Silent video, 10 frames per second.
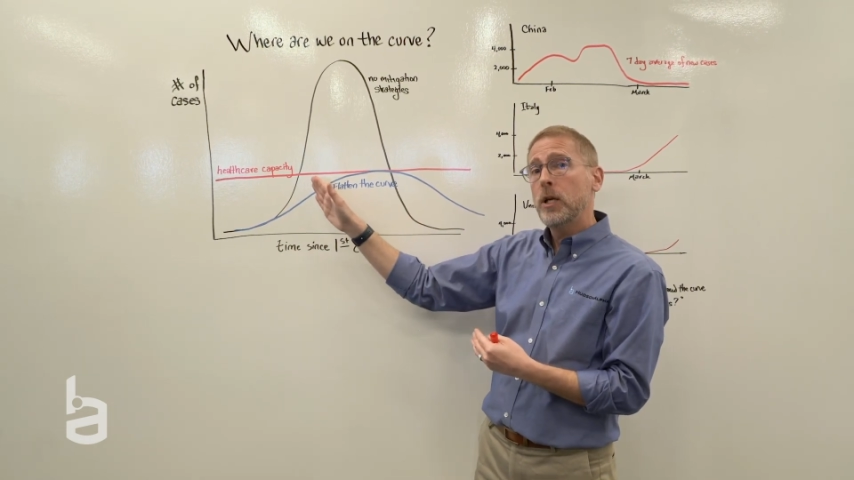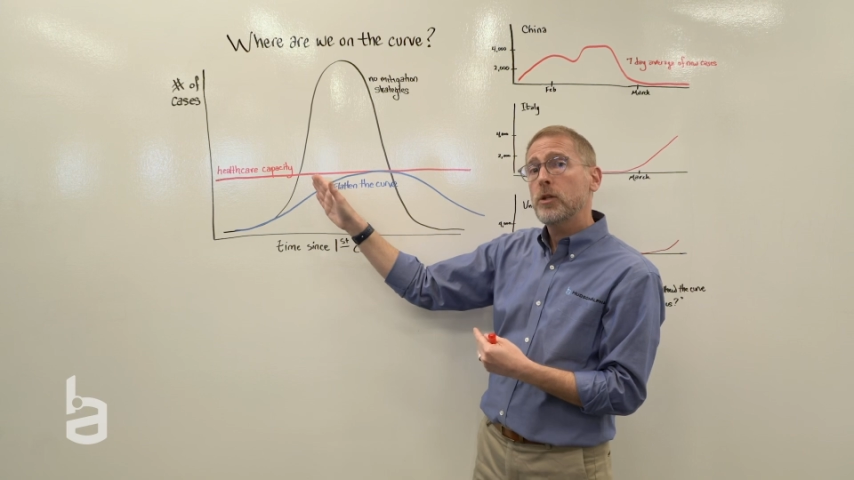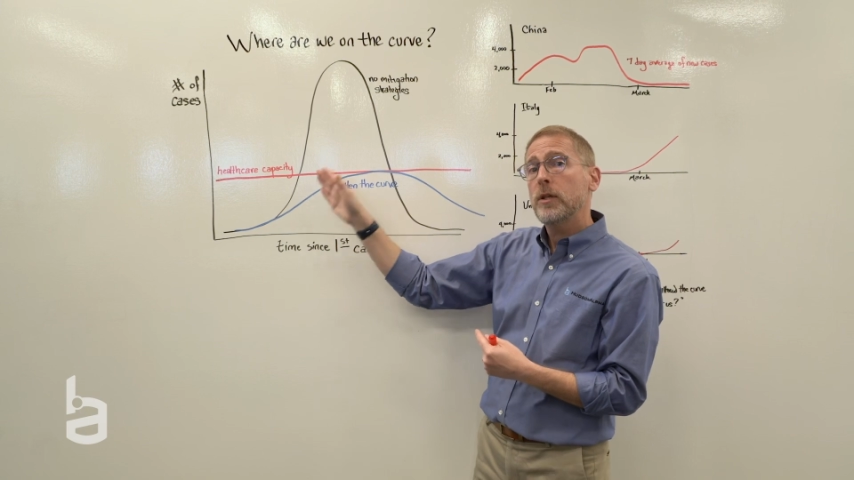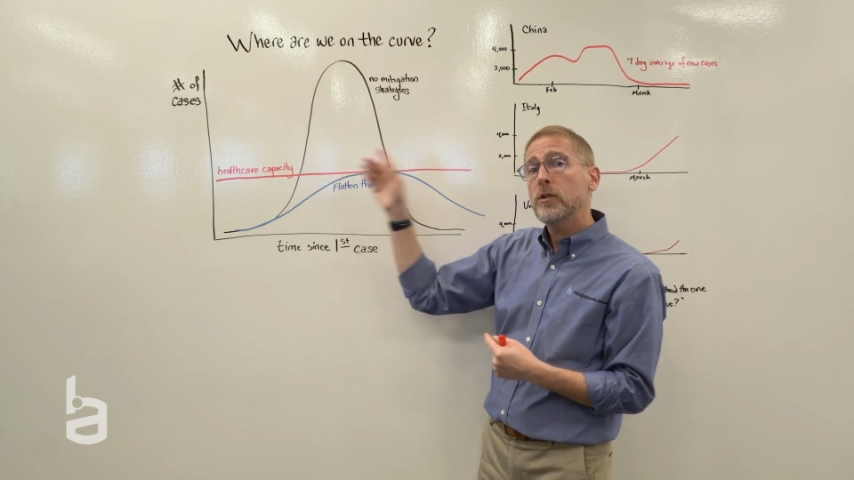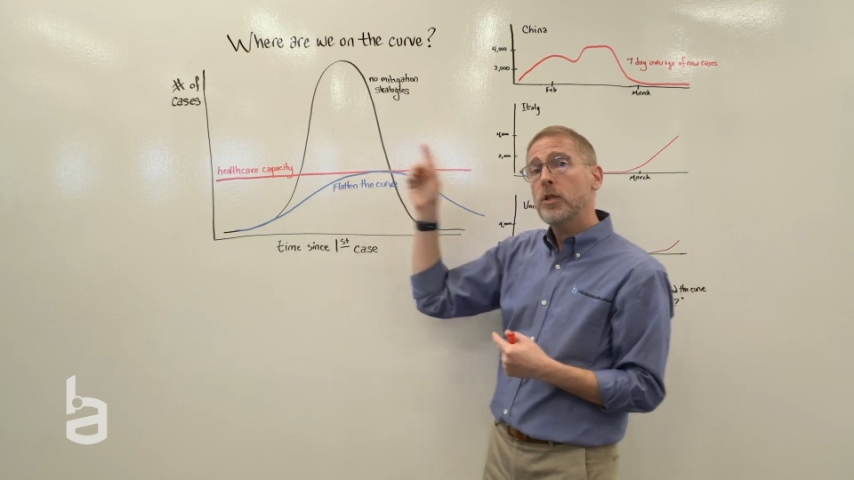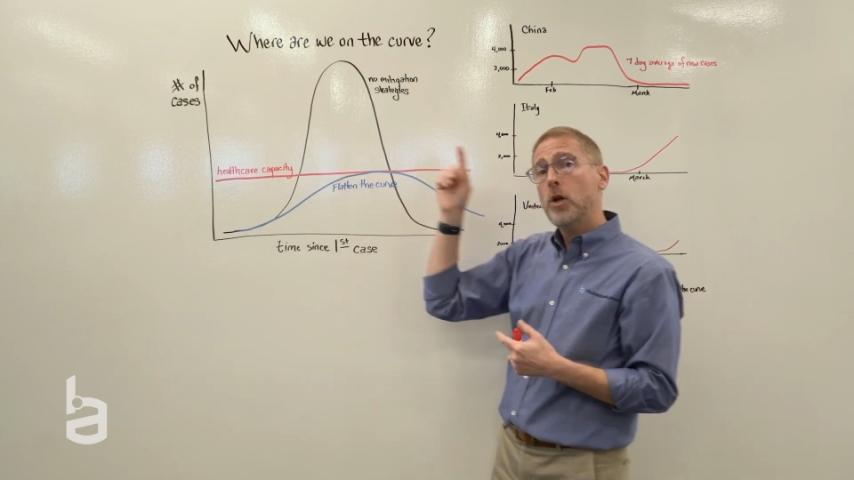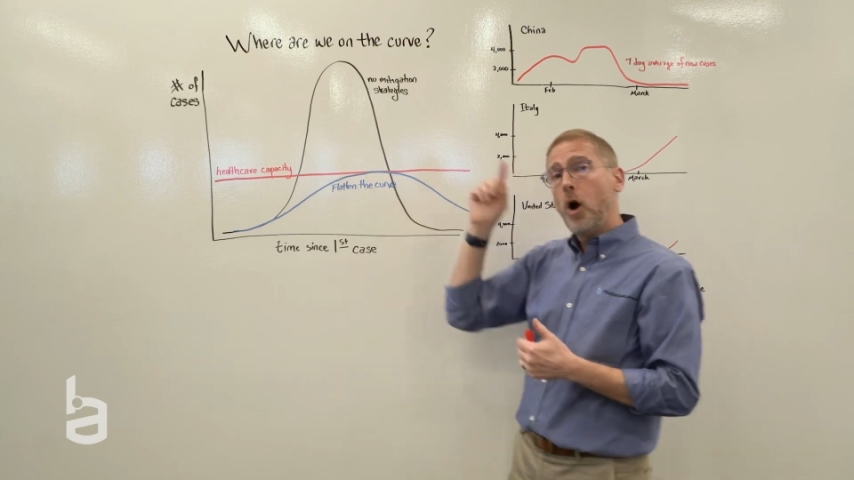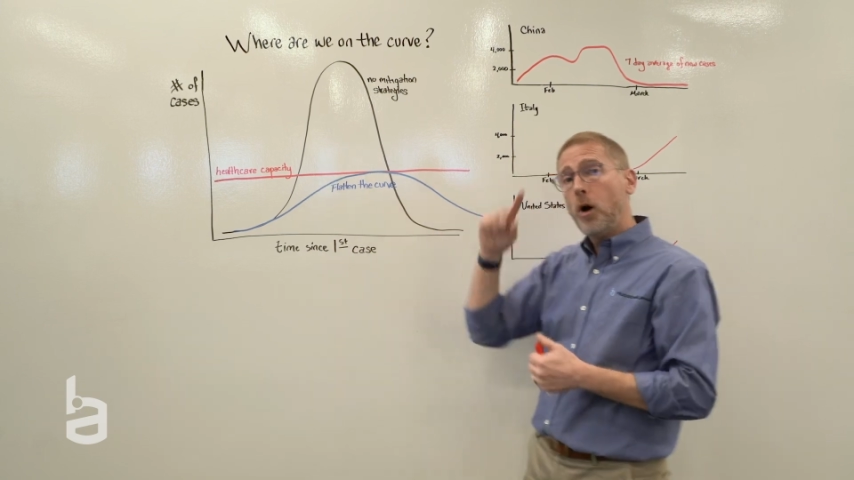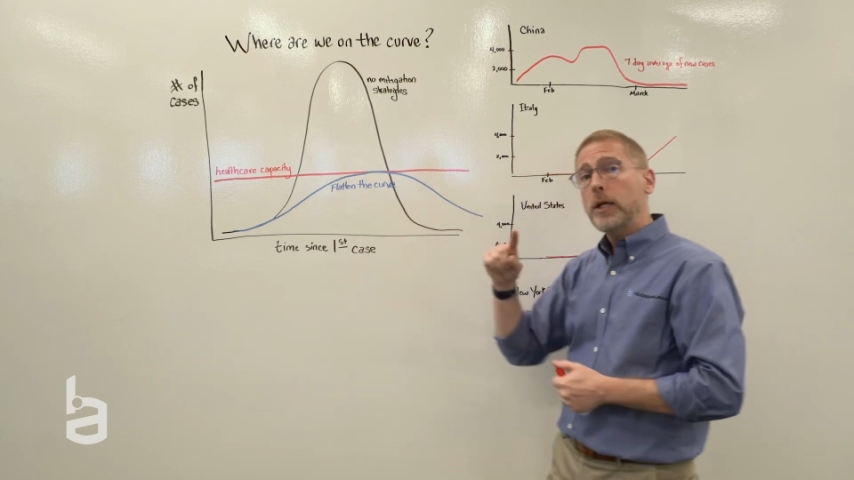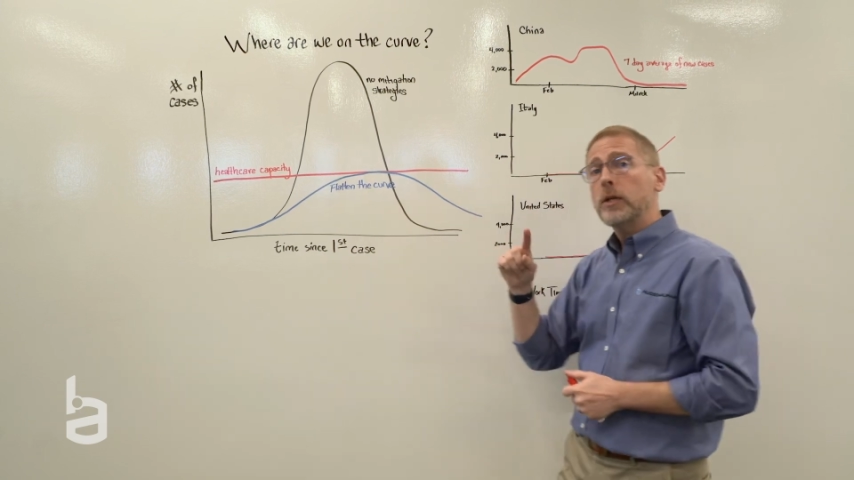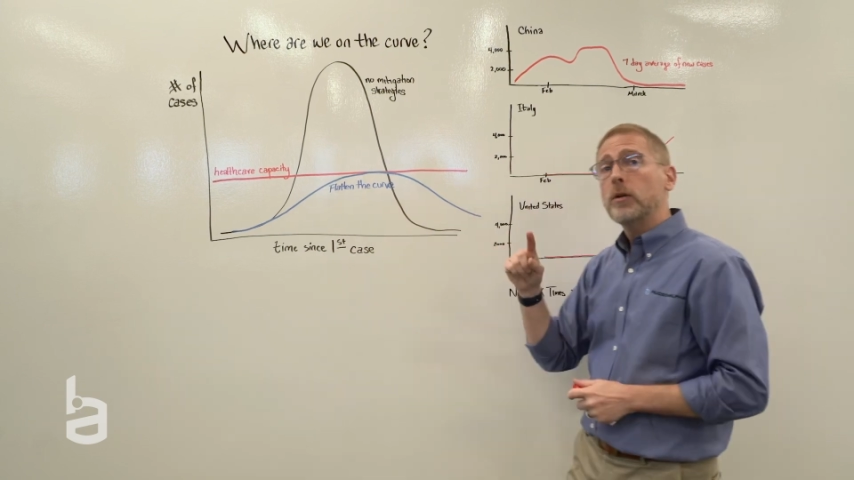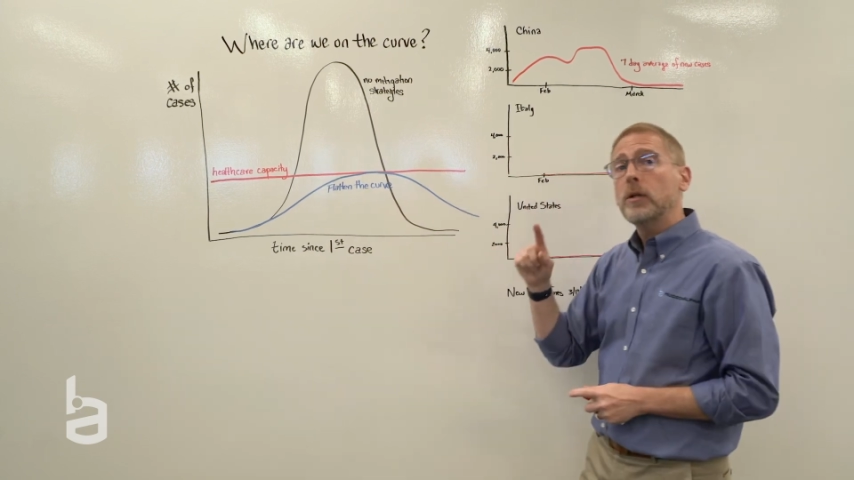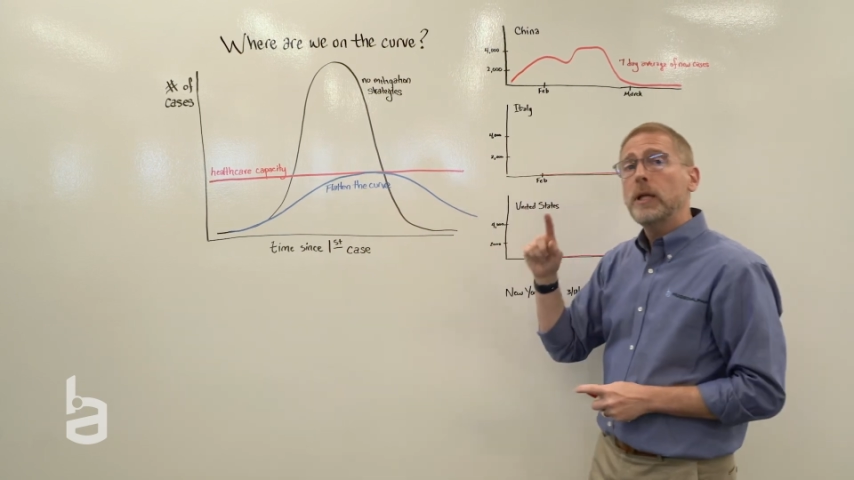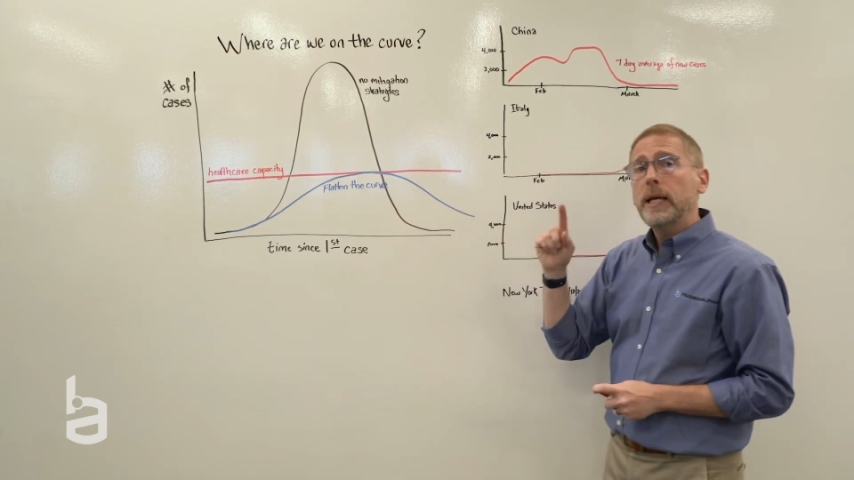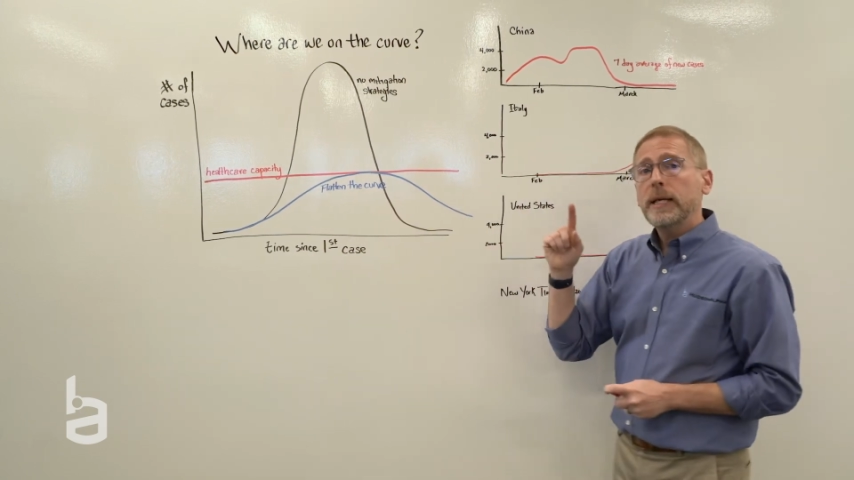So there's an
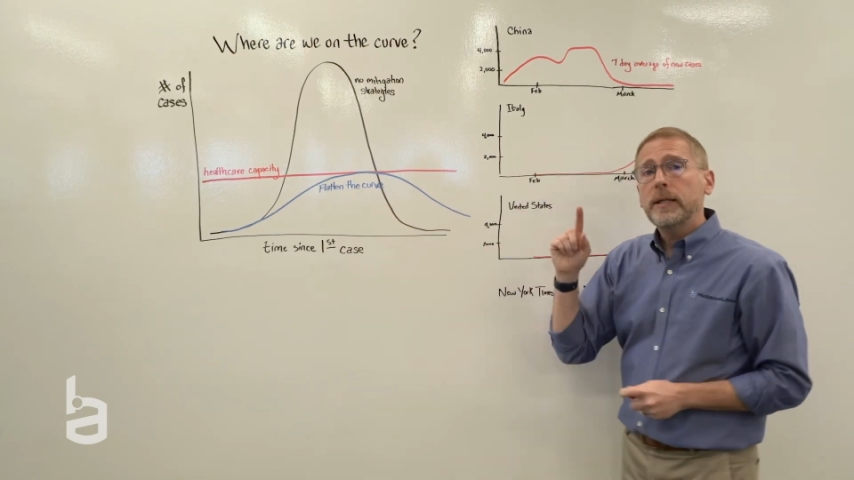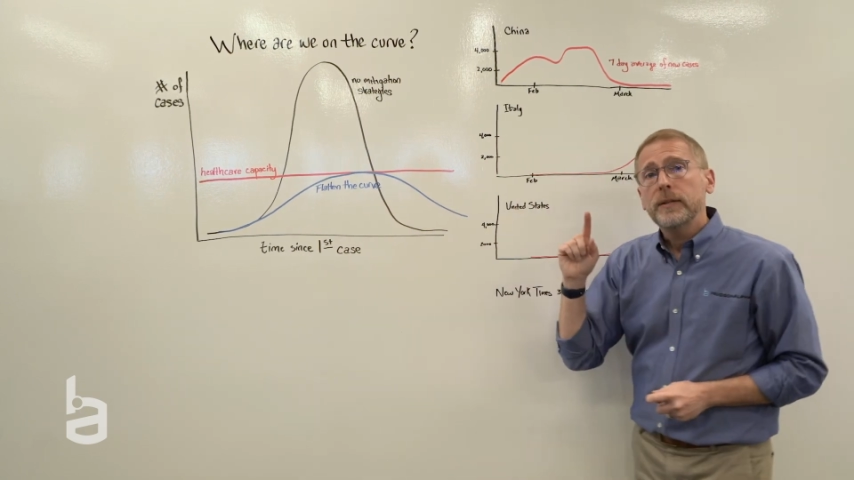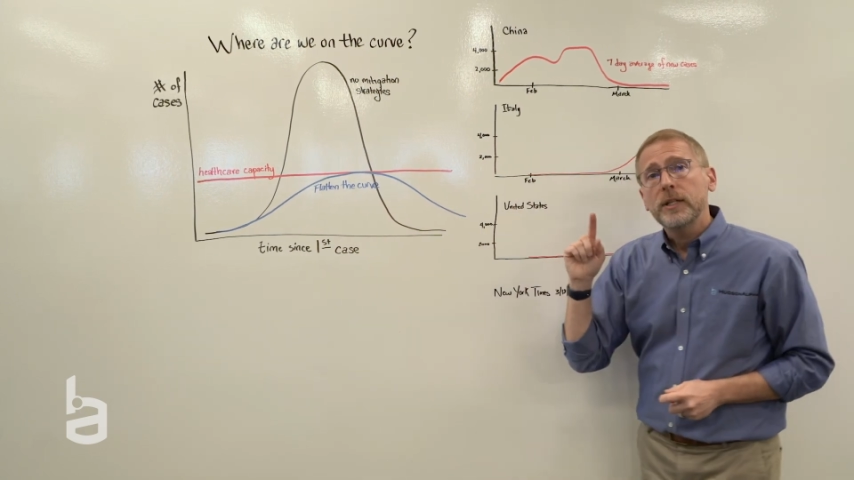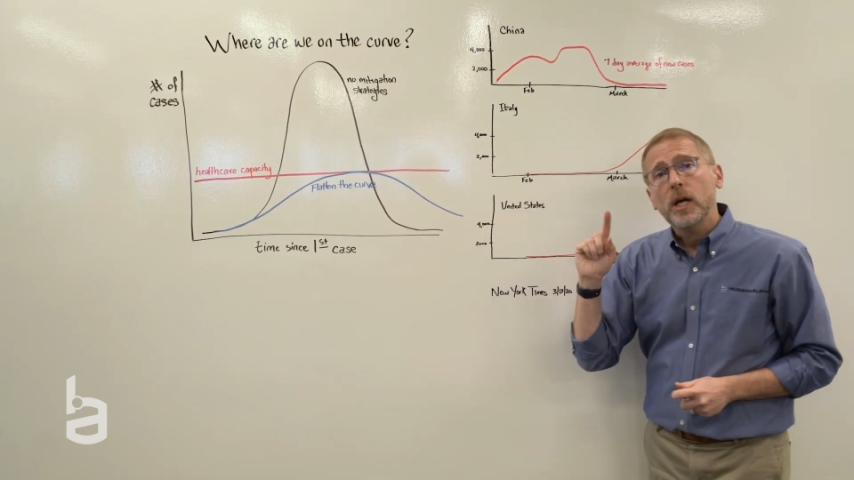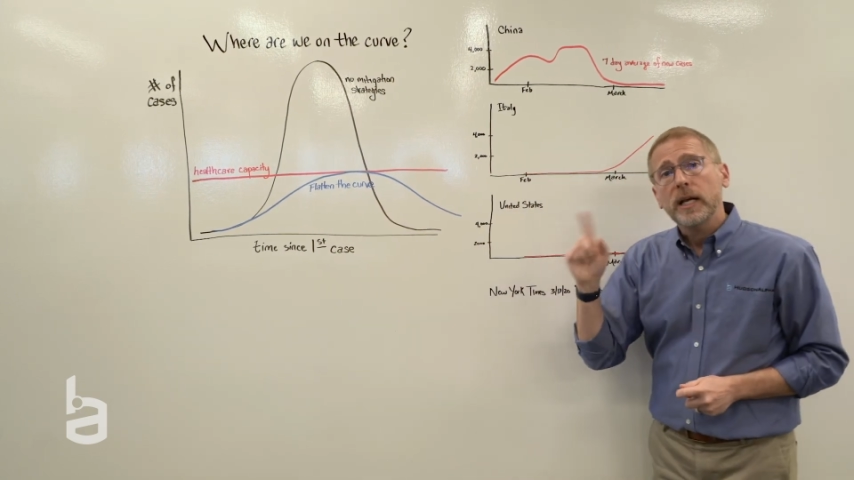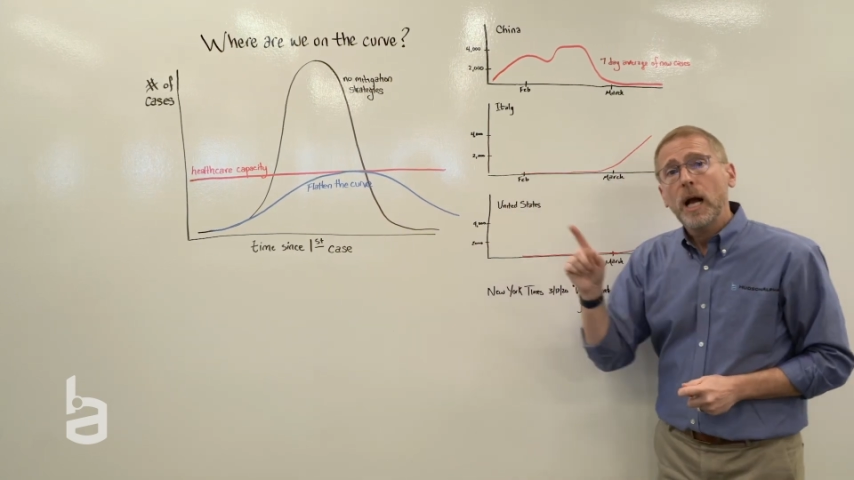article that's a